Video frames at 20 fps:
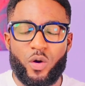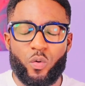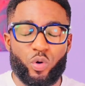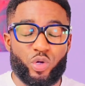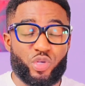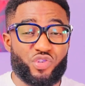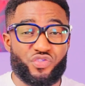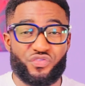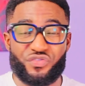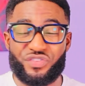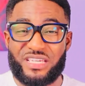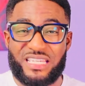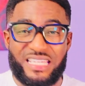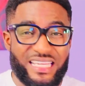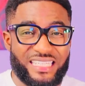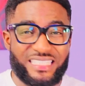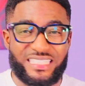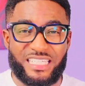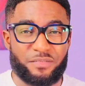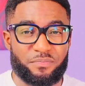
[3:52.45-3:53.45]
was
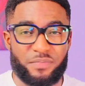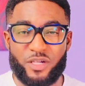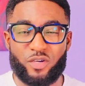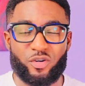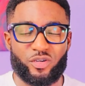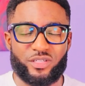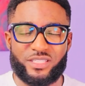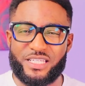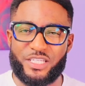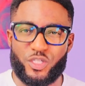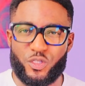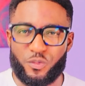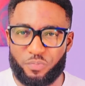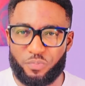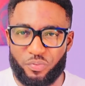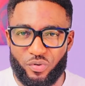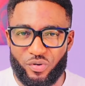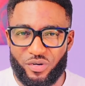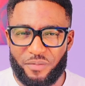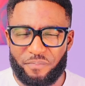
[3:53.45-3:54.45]
created because he
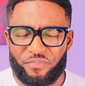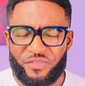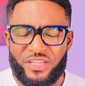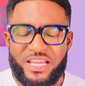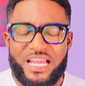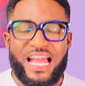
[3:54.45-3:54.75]
spoke.